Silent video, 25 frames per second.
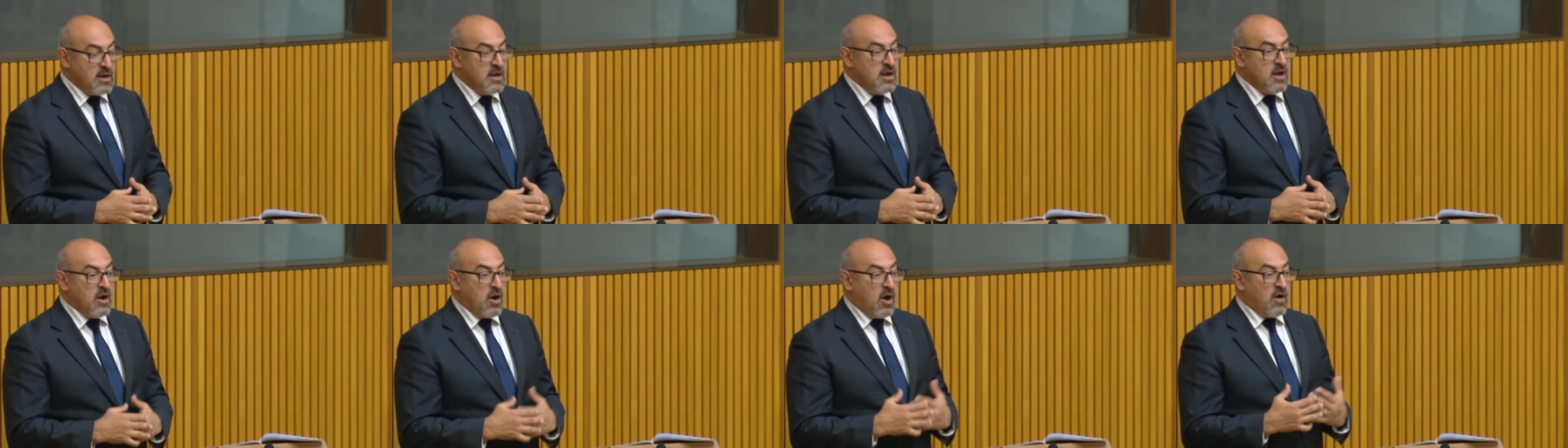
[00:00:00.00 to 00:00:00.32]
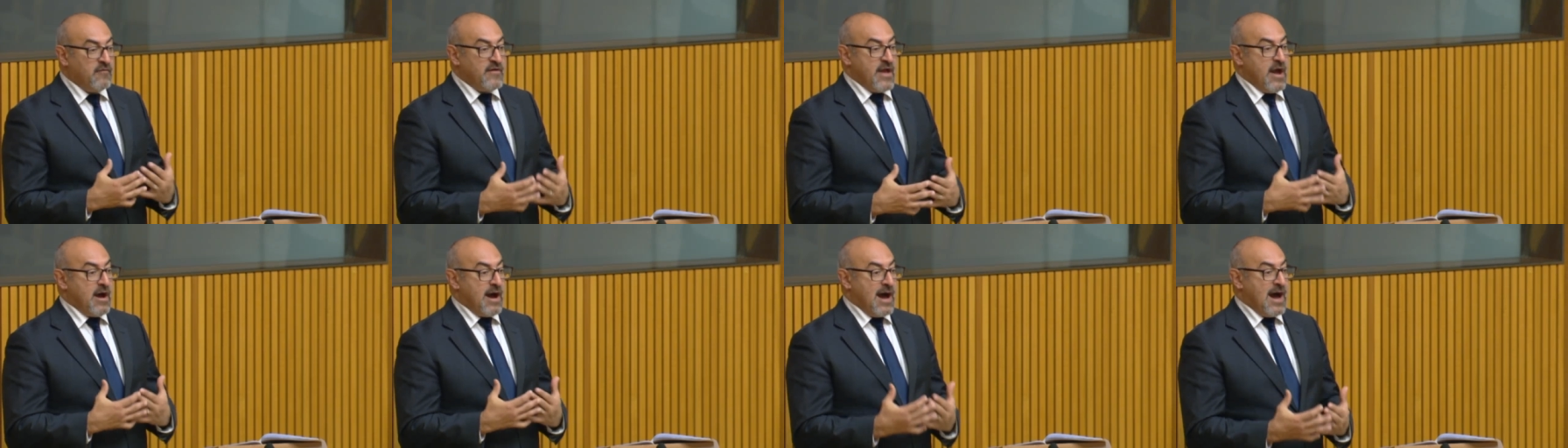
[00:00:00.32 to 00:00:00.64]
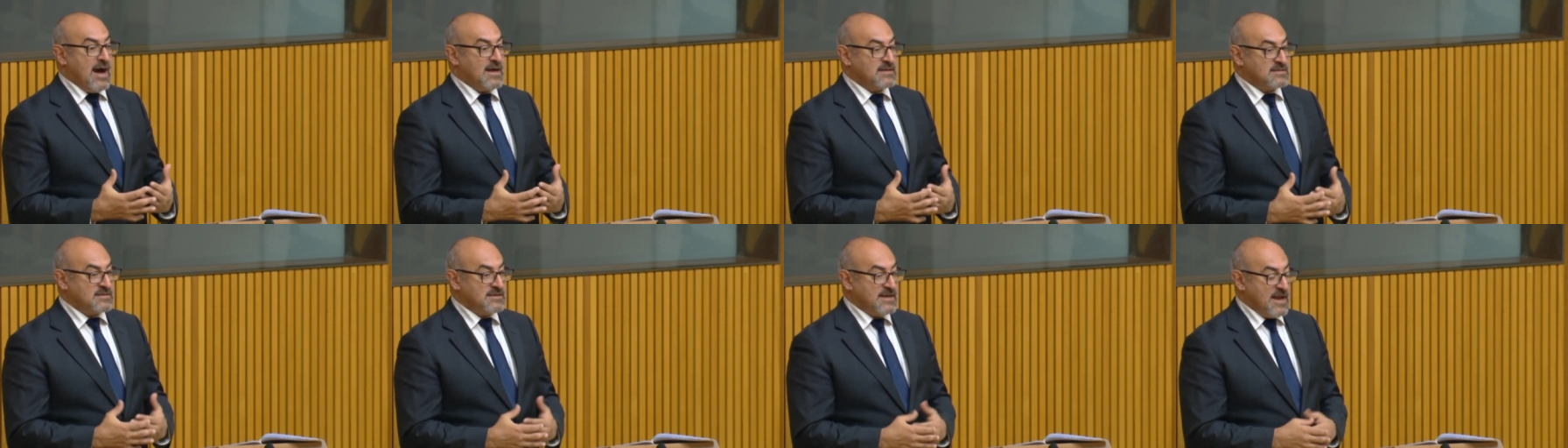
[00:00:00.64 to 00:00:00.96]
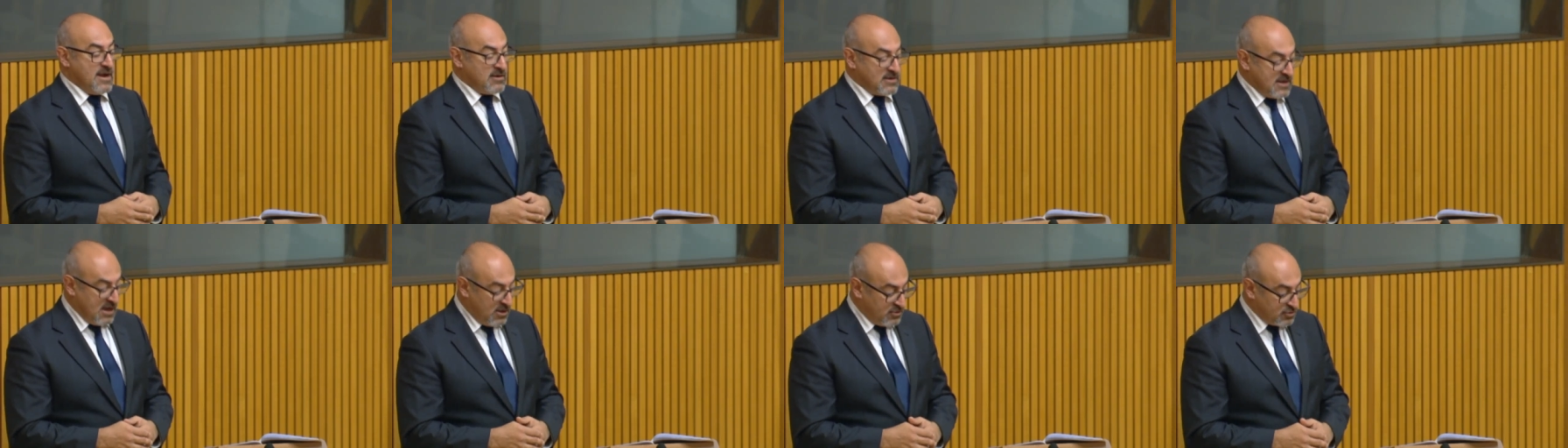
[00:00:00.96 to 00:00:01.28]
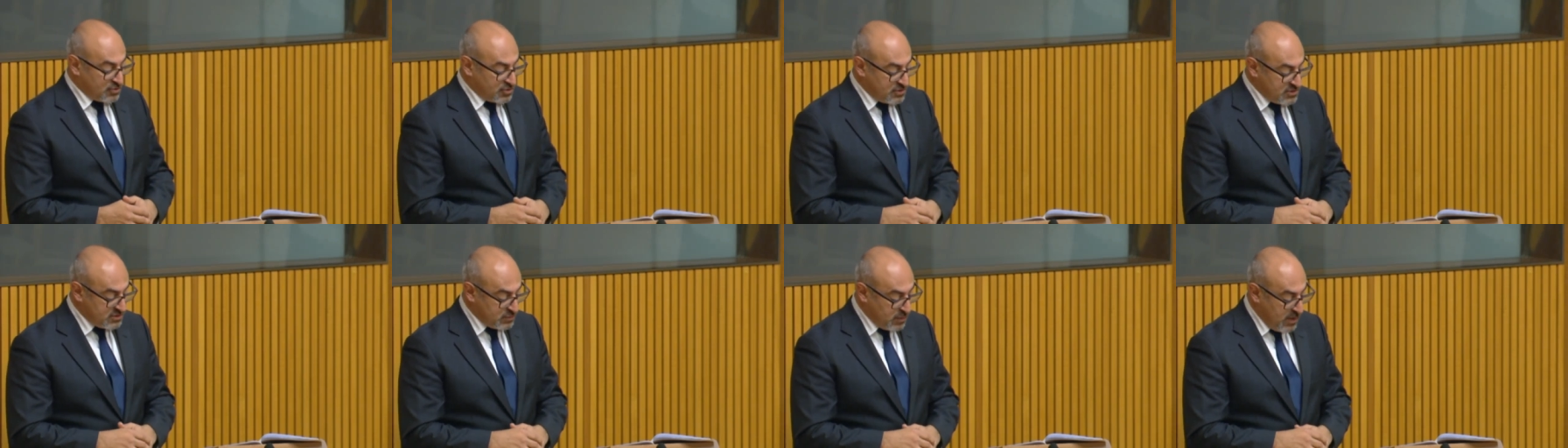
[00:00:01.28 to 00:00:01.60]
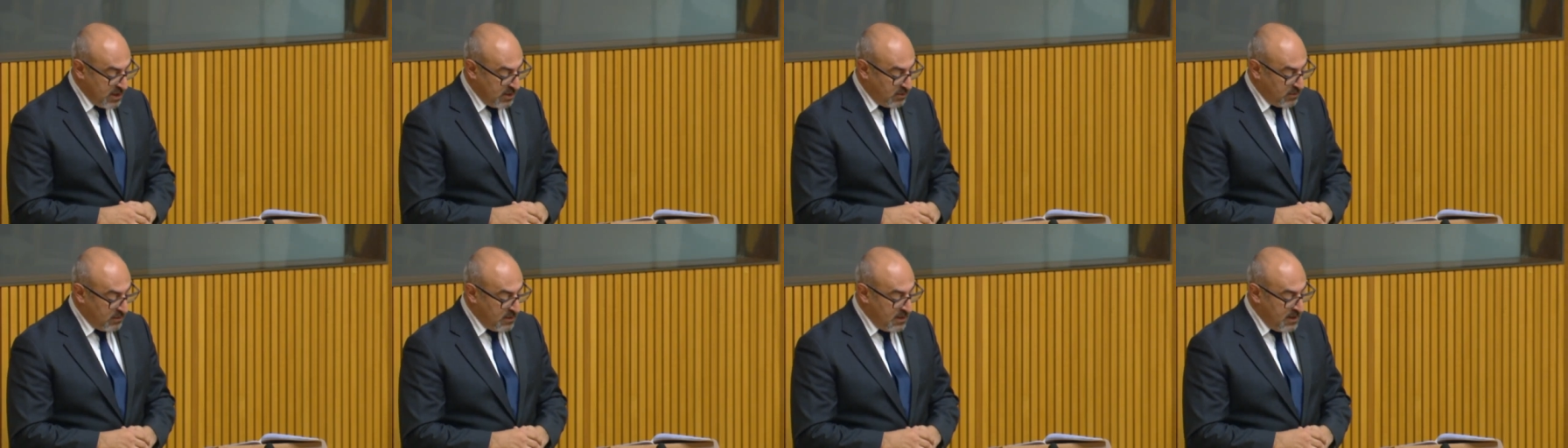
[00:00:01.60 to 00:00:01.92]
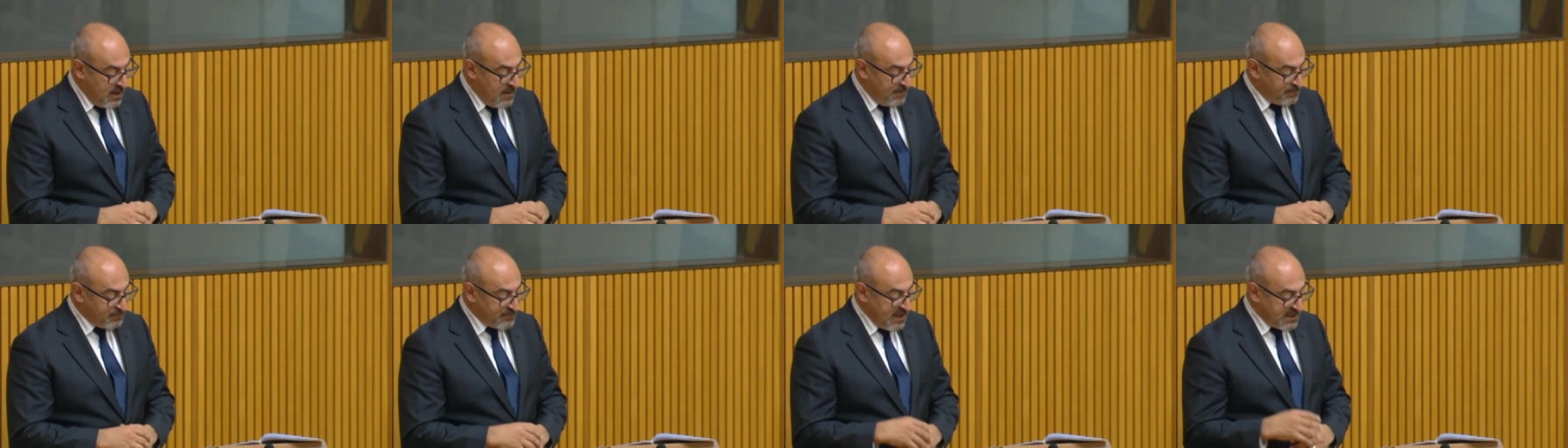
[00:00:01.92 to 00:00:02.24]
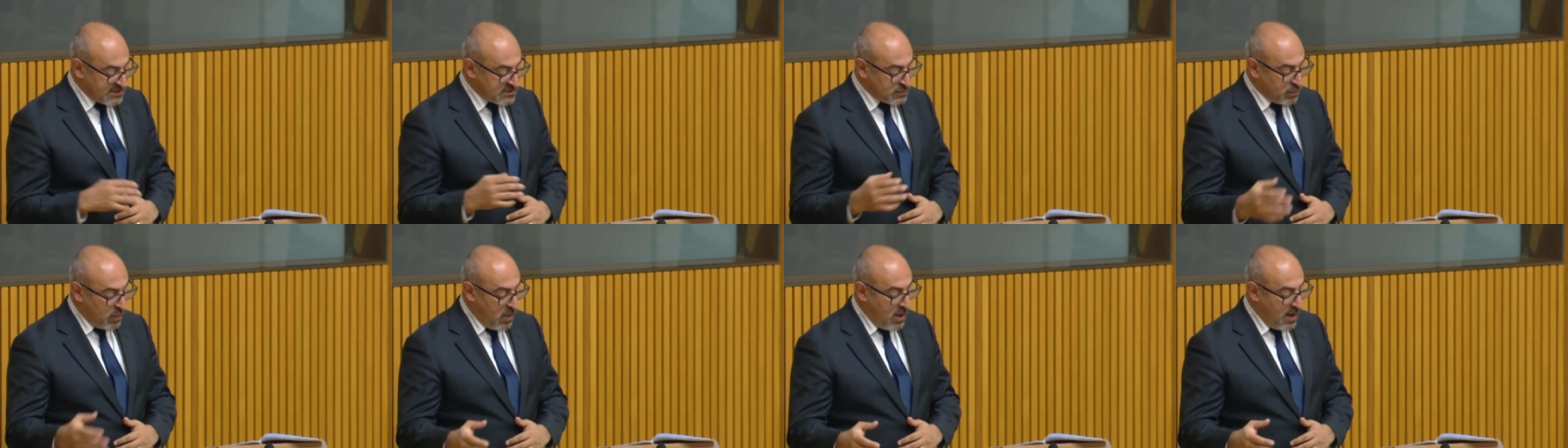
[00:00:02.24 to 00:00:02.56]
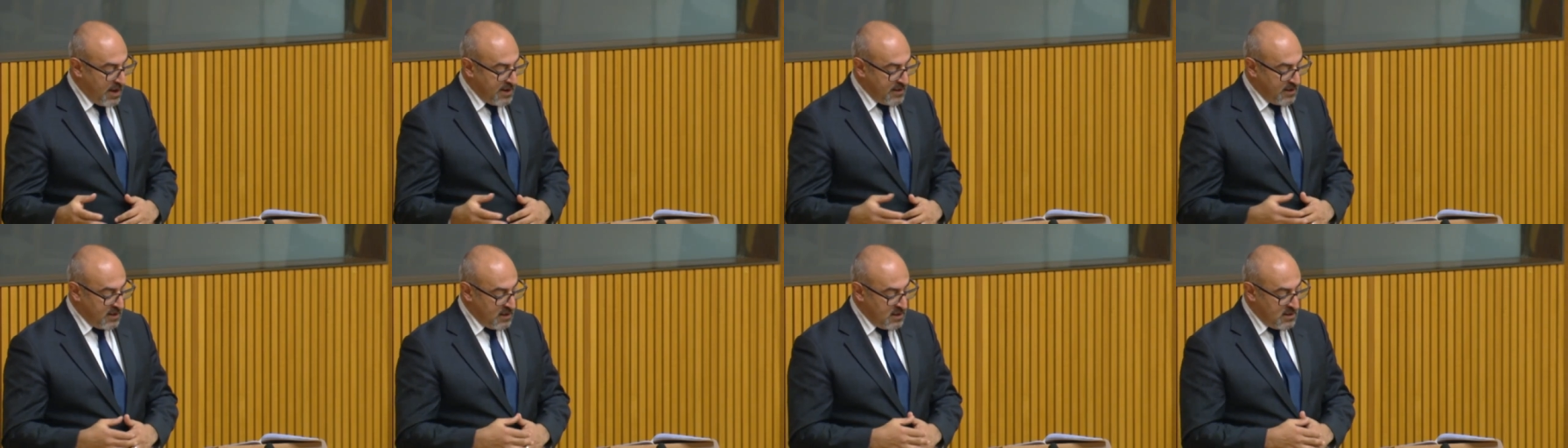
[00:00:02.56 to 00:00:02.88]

of our arts and our culture as well. That's why